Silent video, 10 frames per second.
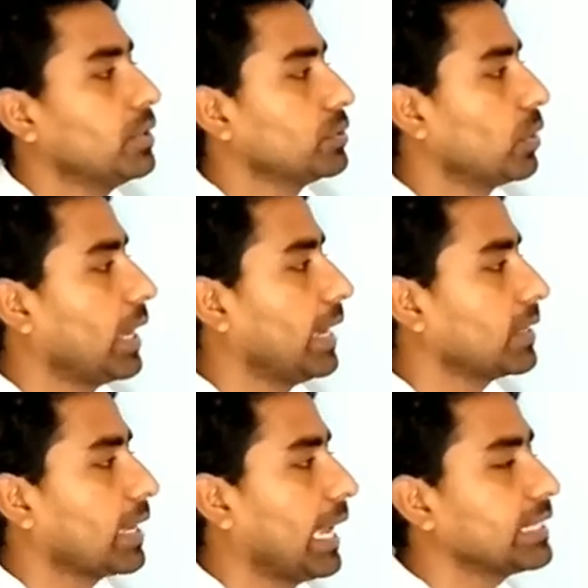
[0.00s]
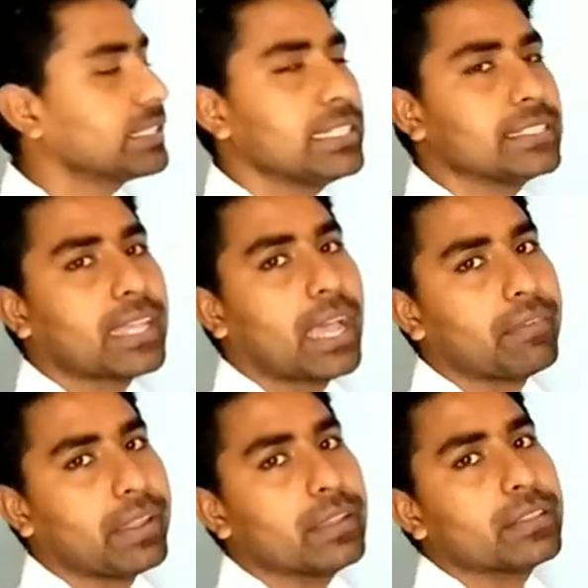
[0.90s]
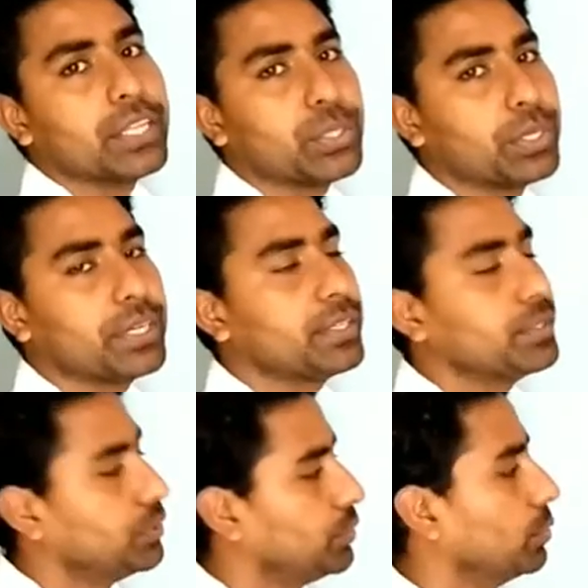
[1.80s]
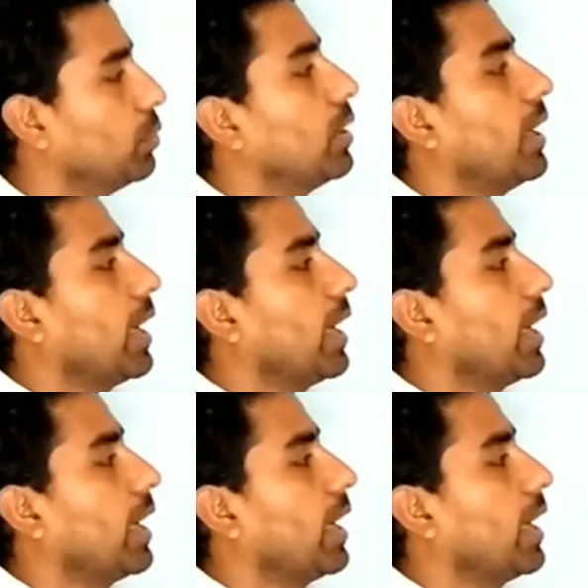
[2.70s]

So H is having the unit joule.